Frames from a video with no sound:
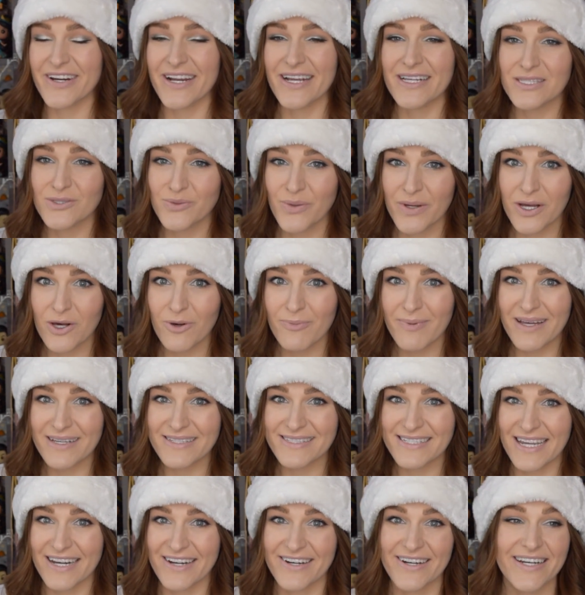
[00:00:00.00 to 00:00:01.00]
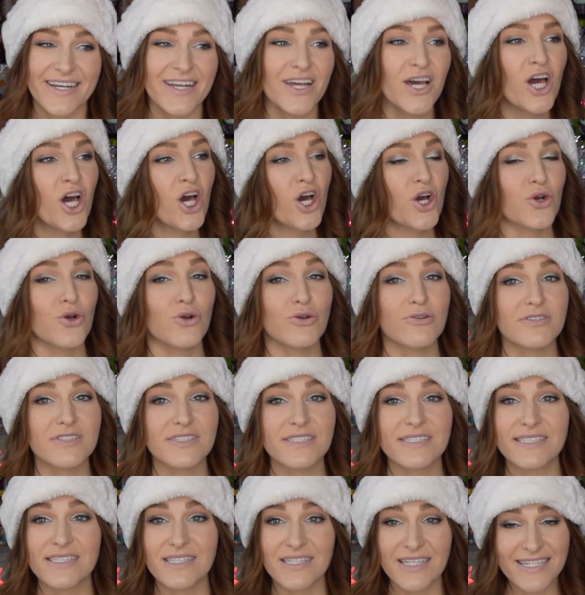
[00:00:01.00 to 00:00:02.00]
at Twinkle Bell Terryn,
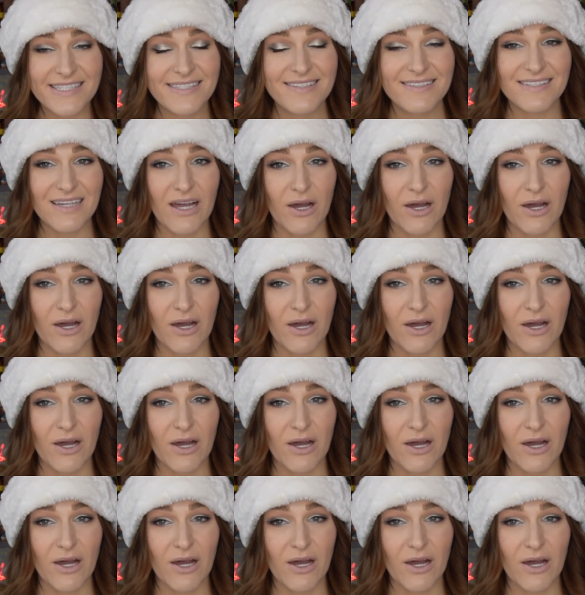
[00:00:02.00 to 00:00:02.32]
who's linked